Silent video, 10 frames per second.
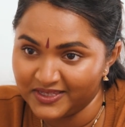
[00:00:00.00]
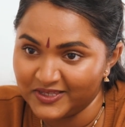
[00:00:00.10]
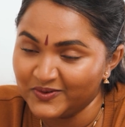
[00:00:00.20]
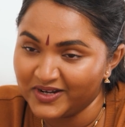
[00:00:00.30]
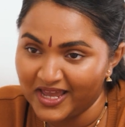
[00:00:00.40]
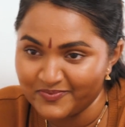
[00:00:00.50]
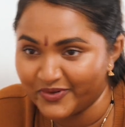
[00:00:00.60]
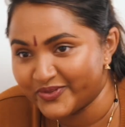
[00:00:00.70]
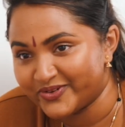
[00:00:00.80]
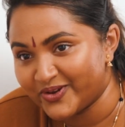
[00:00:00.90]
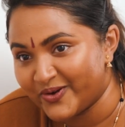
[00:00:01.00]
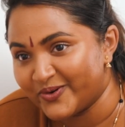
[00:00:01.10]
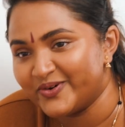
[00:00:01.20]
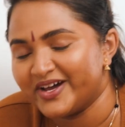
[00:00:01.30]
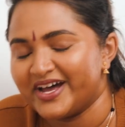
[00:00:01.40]
you and I both
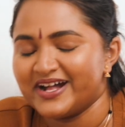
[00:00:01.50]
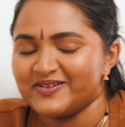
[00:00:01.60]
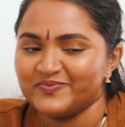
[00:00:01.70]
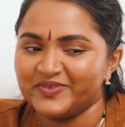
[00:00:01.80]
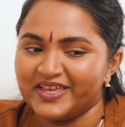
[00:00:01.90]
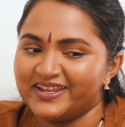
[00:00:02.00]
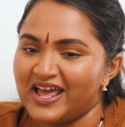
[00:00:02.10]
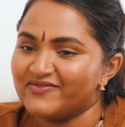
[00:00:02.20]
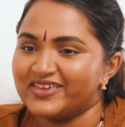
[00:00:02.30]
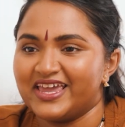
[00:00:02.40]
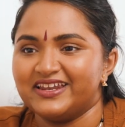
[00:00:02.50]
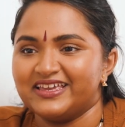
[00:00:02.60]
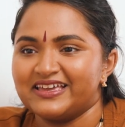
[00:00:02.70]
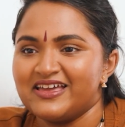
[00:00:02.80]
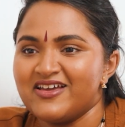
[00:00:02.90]
know
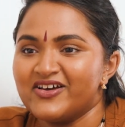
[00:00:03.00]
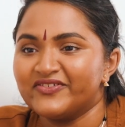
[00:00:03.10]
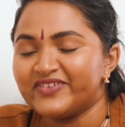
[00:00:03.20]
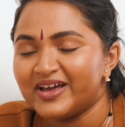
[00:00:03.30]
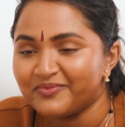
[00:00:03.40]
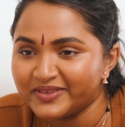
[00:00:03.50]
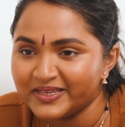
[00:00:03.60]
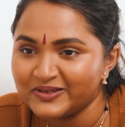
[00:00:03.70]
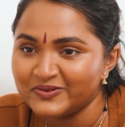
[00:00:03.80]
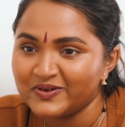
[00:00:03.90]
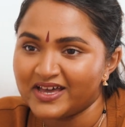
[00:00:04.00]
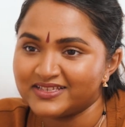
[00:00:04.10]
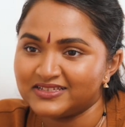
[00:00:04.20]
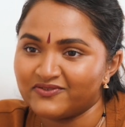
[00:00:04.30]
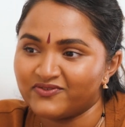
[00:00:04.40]
navigating family who
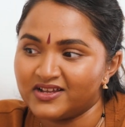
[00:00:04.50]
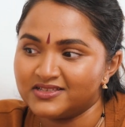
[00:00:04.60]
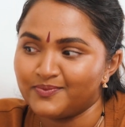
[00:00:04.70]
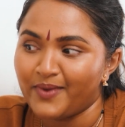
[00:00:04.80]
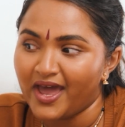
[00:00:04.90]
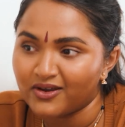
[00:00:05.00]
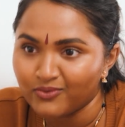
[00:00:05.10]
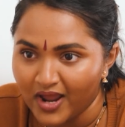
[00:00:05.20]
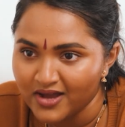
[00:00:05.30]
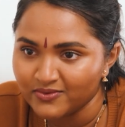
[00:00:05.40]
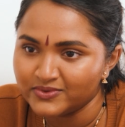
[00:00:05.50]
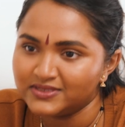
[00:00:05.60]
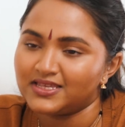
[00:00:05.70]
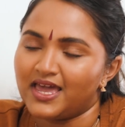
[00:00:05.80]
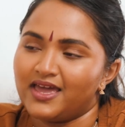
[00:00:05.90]
has different
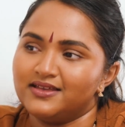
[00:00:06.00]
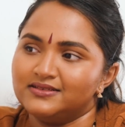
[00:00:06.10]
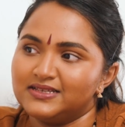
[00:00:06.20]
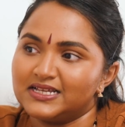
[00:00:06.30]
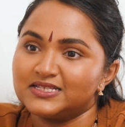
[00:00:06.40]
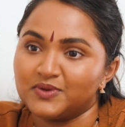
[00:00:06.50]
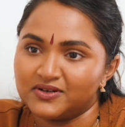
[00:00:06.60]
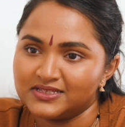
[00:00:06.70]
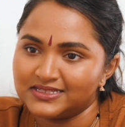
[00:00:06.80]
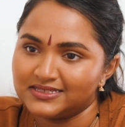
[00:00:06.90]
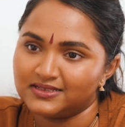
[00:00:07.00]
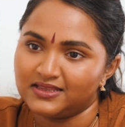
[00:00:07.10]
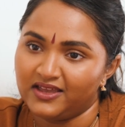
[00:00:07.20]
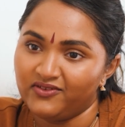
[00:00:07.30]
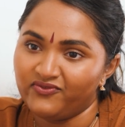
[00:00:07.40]
backgrounds and experiences in
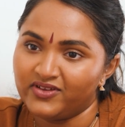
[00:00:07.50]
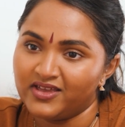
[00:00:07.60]
life,